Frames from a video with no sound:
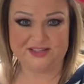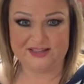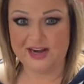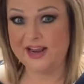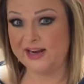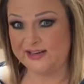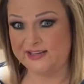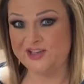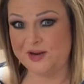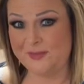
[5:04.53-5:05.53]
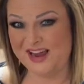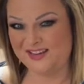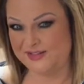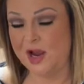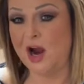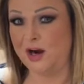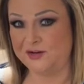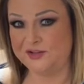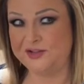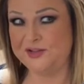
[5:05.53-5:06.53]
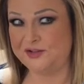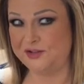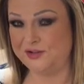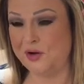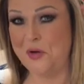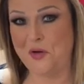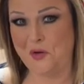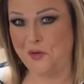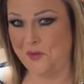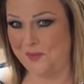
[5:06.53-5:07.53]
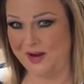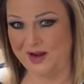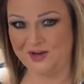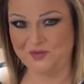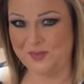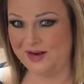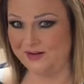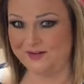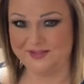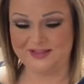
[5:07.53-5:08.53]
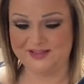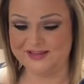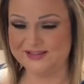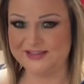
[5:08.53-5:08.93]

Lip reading: that I get at TJ Maxx are so much better than this.